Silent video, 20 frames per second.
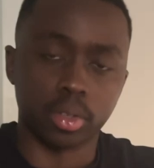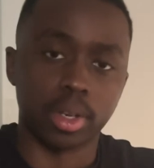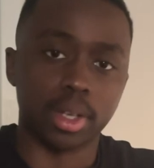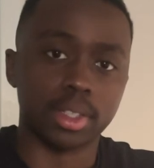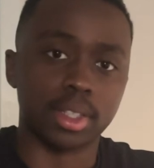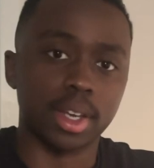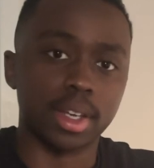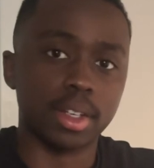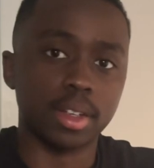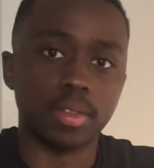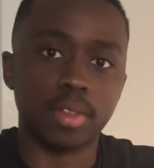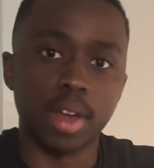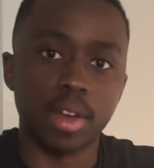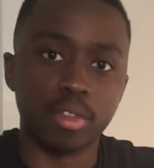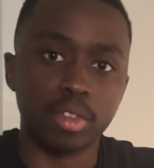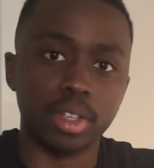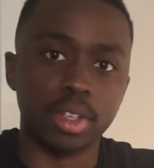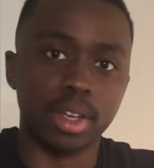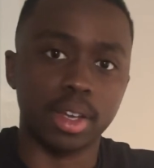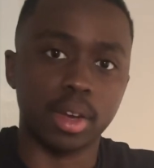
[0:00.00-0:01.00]
At the end of
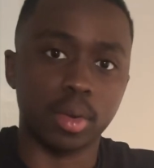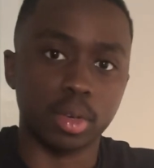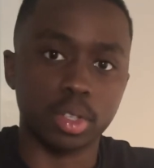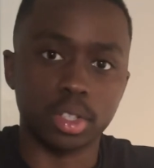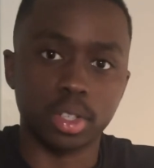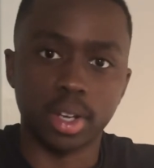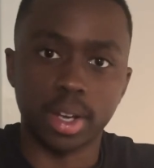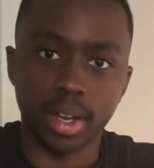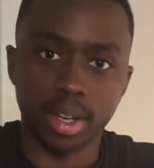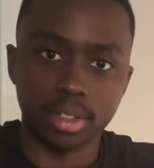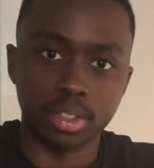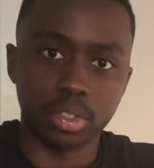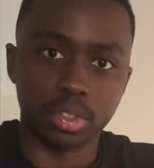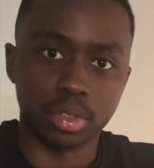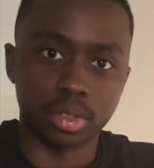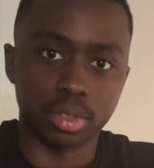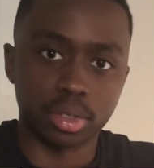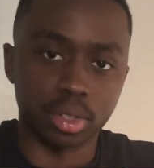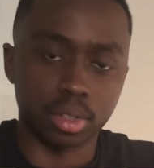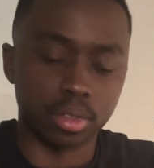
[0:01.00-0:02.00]
every day, I want you to ask
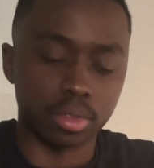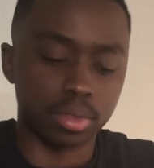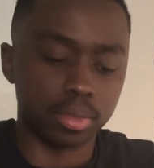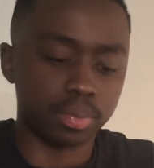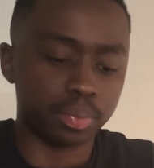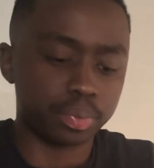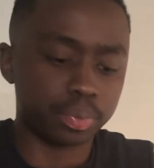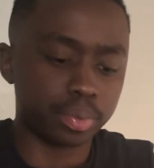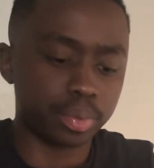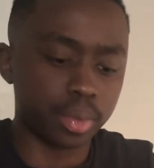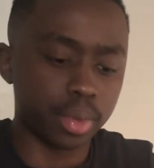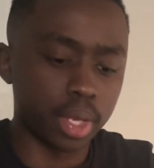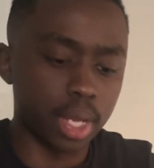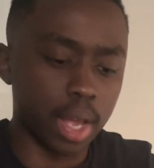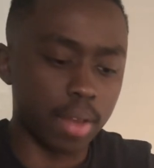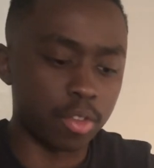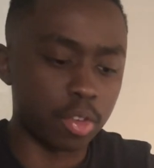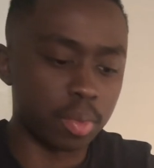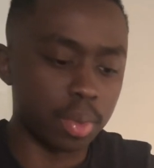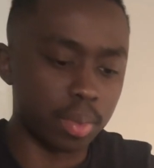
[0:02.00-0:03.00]
yourself,
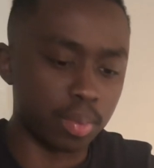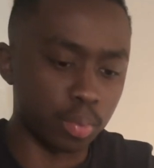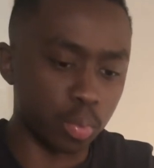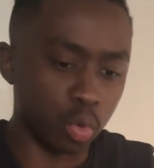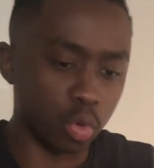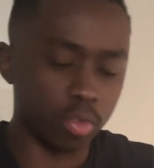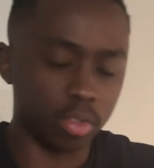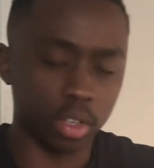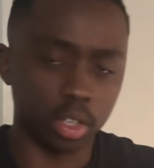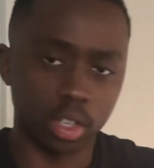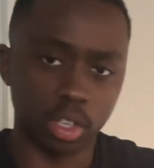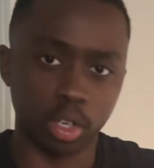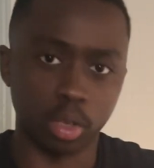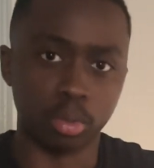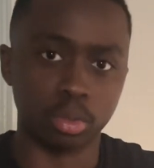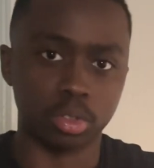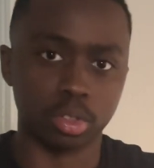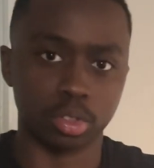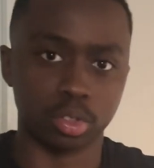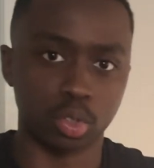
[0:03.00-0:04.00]
have you been moving
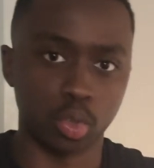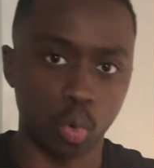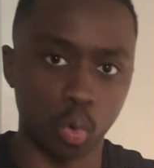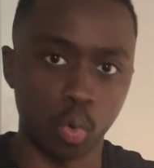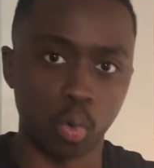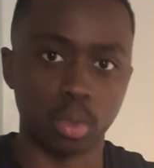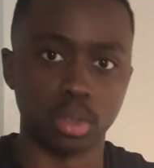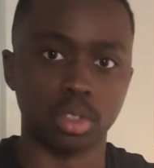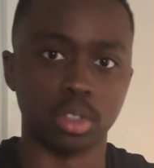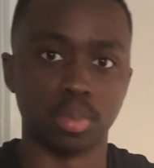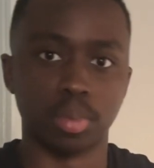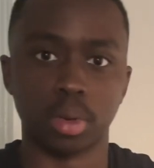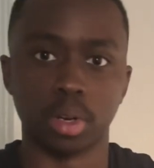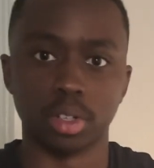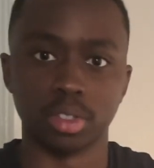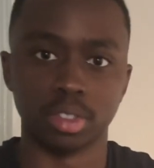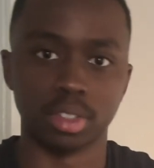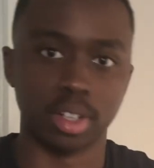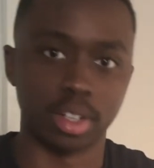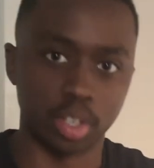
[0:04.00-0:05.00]
closer towards the
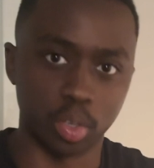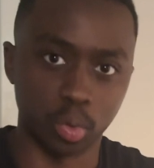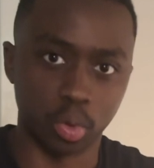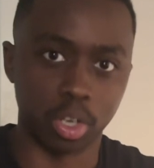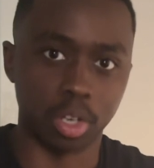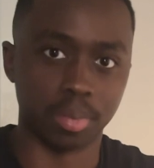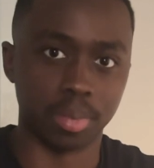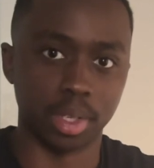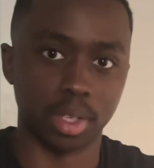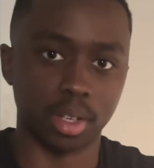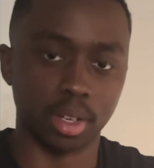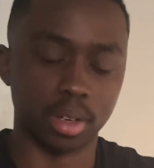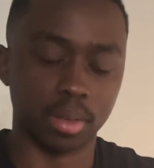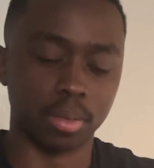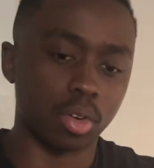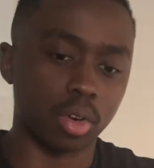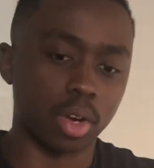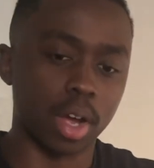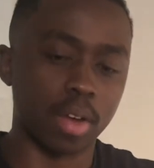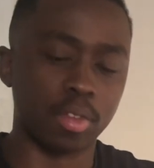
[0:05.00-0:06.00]
person that you want to become?
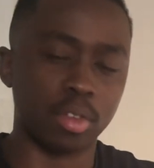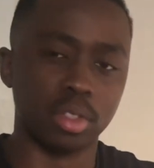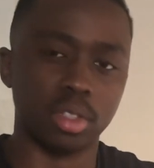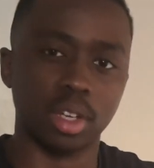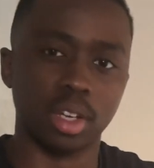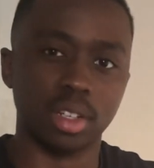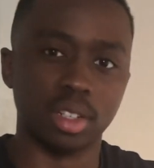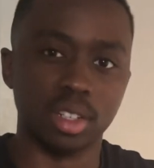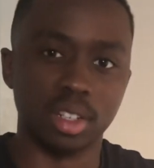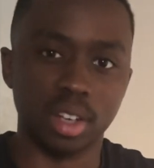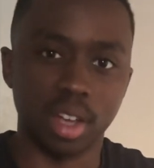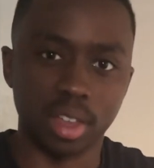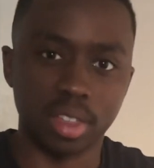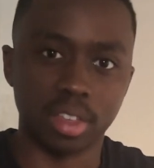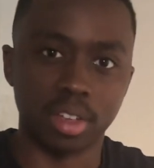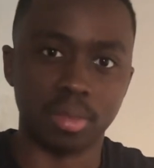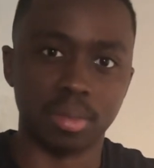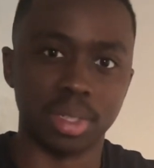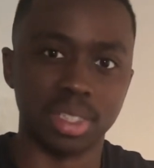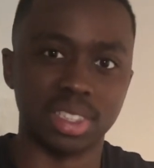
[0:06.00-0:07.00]
Or have you done
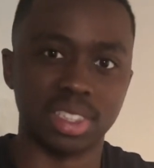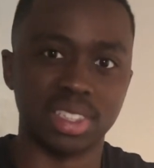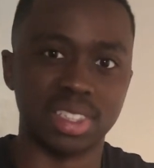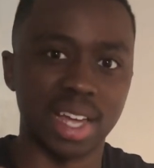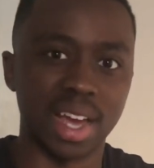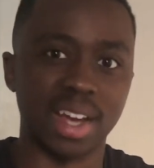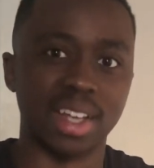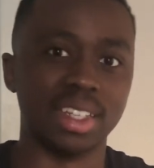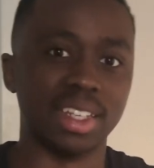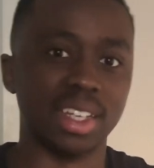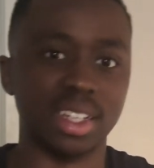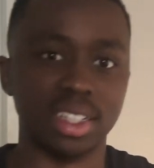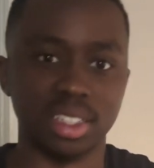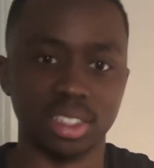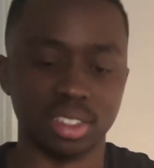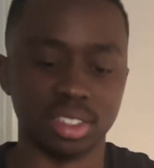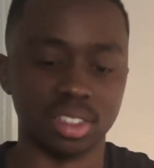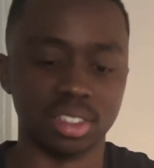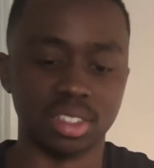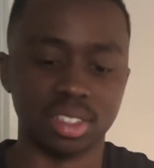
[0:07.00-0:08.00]
nothing but stagnate and
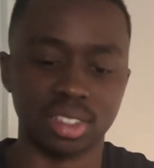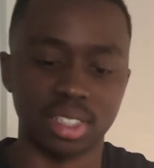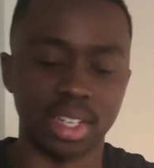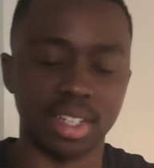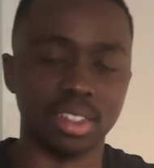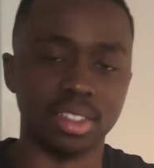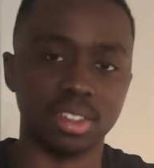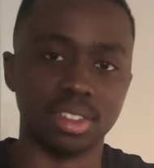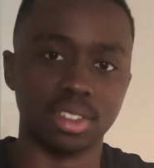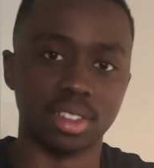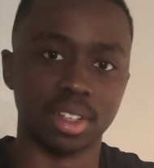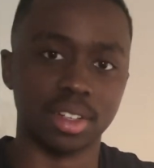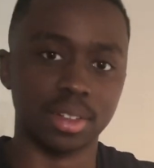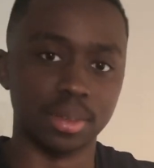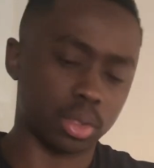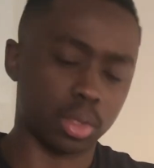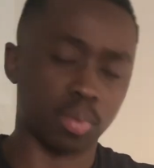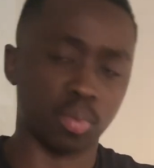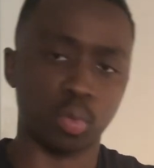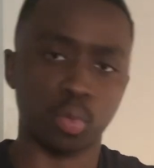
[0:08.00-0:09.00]
just stay the same?
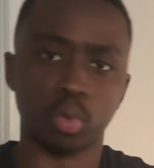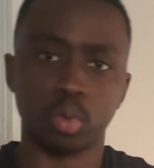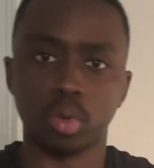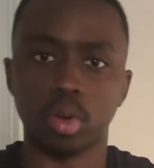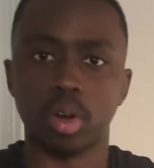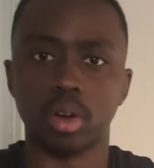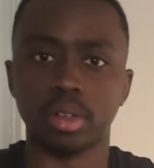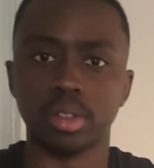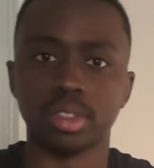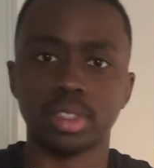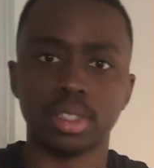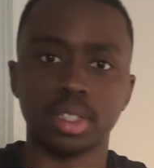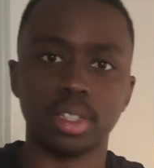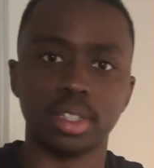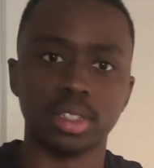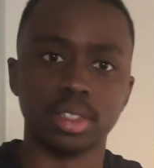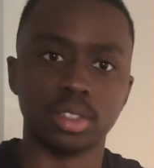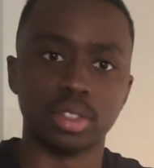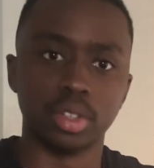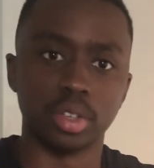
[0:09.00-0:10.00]
The brutal honesty
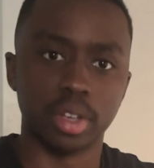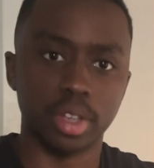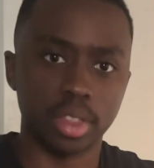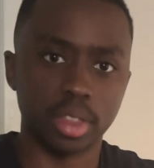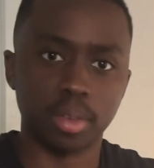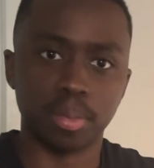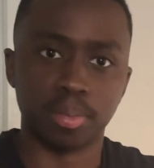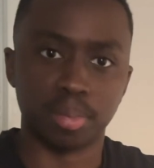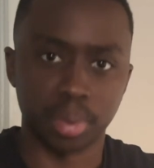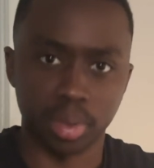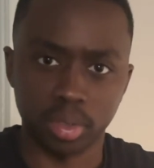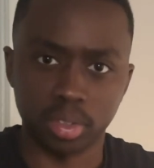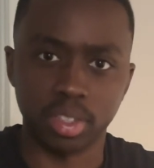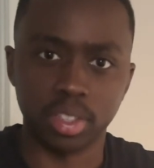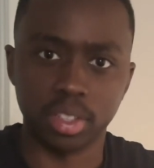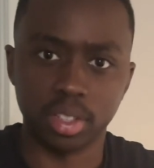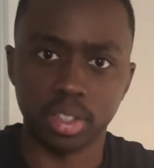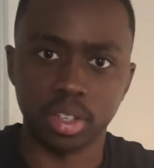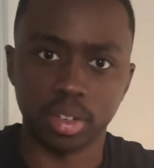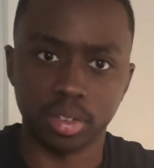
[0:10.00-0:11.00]
is you're either
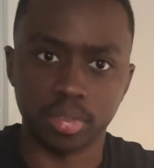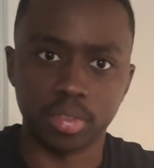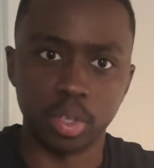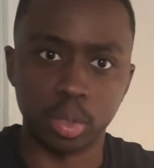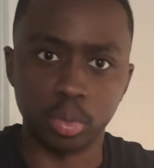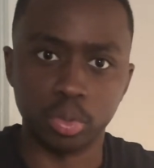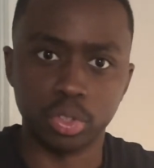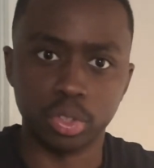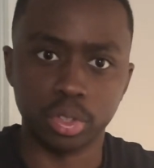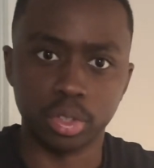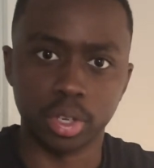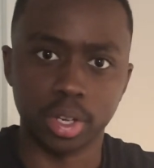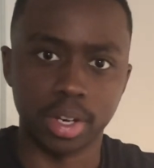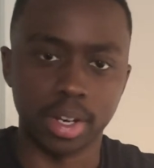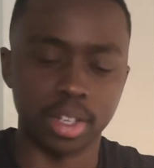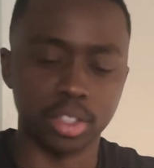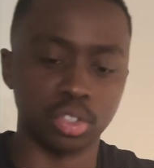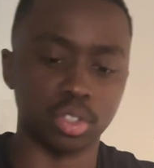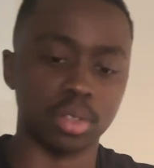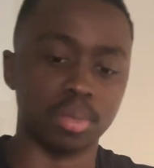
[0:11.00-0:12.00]
building your future and
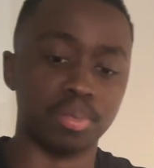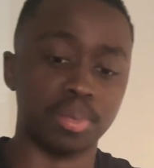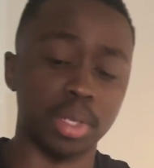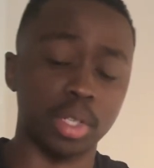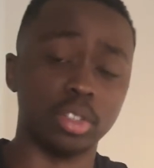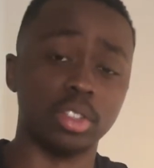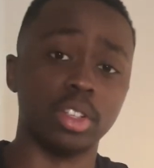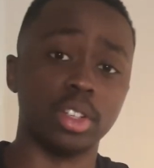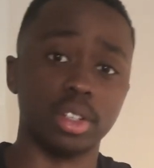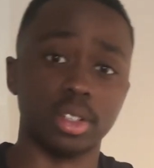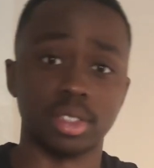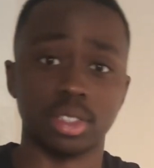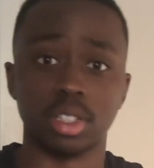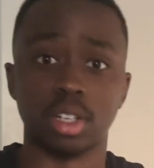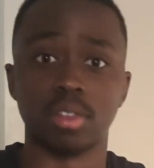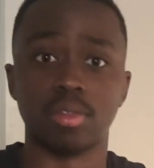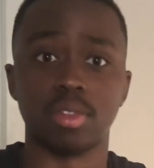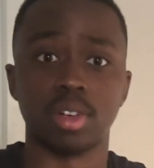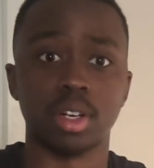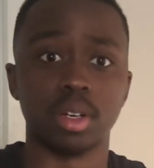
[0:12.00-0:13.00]
actually building
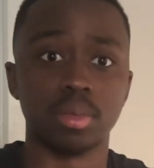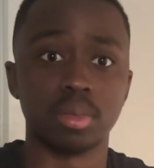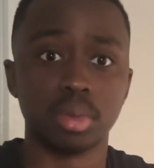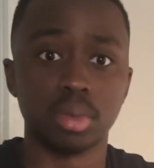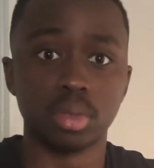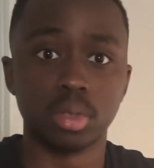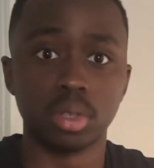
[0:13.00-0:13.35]
yourself up,